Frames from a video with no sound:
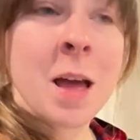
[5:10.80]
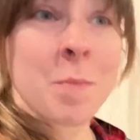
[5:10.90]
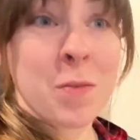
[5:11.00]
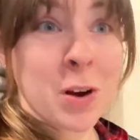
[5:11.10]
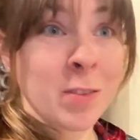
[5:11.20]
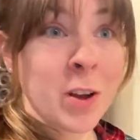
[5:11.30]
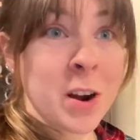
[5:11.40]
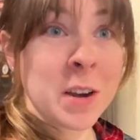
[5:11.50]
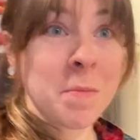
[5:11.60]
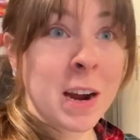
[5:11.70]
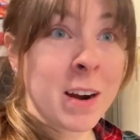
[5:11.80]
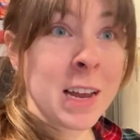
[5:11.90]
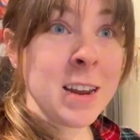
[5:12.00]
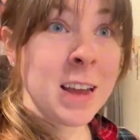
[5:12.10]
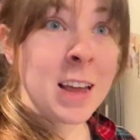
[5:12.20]
My friend's already
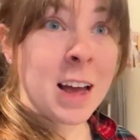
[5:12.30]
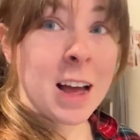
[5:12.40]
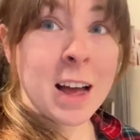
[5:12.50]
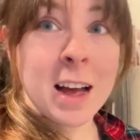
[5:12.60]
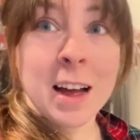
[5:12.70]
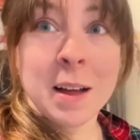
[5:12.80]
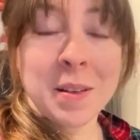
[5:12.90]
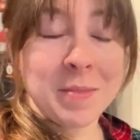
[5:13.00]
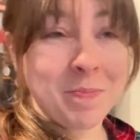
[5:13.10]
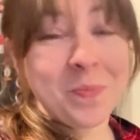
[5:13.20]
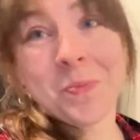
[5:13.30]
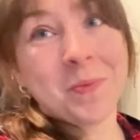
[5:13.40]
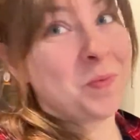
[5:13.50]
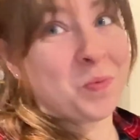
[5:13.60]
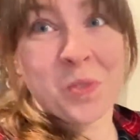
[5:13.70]
married.
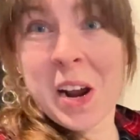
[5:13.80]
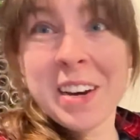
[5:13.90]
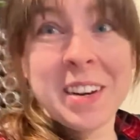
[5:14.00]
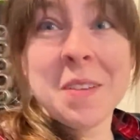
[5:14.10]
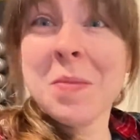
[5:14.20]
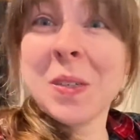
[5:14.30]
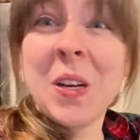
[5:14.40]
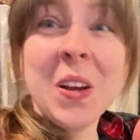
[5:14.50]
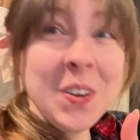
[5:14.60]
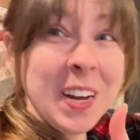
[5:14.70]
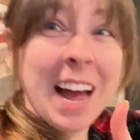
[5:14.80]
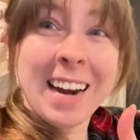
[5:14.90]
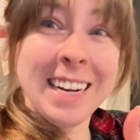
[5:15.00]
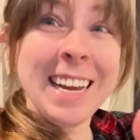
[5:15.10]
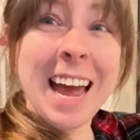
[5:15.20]
Friend number 2
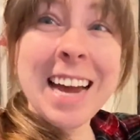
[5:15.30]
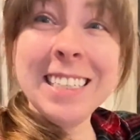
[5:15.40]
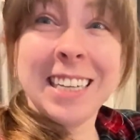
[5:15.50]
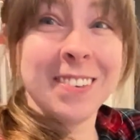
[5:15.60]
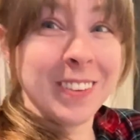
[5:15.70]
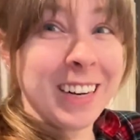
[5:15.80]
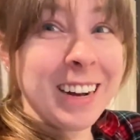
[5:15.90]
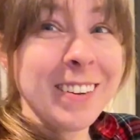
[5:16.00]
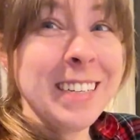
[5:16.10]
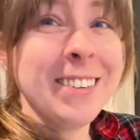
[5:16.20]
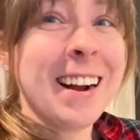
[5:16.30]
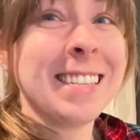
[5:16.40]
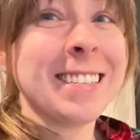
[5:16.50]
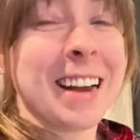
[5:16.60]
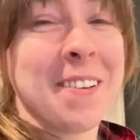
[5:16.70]
got engaged and we're going
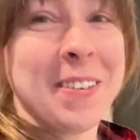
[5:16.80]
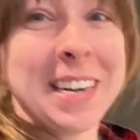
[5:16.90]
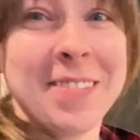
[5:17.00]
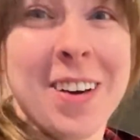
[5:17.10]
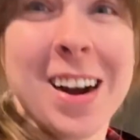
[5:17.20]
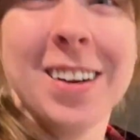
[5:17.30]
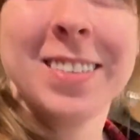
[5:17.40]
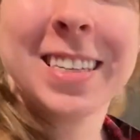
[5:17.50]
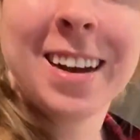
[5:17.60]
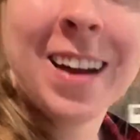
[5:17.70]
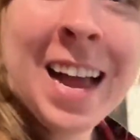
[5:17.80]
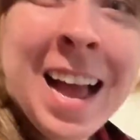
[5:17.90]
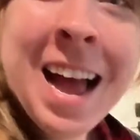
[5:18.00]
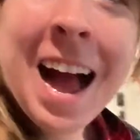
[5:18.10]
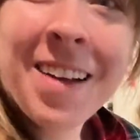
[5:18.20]
dress shopping tomorrow, so
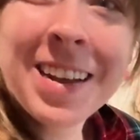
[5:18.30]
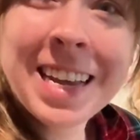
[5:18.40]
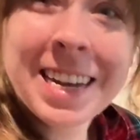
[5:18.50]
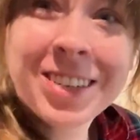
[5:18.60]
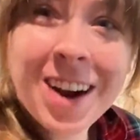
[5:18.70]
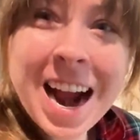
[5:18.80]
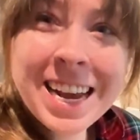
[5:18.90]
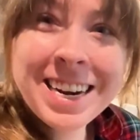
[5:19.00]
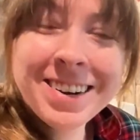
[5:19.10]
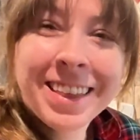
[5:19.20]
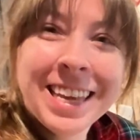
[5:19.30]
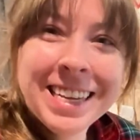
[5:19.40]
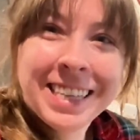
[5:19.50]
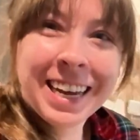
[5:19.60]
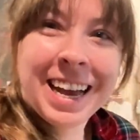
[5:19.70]
I'm gonna try to do these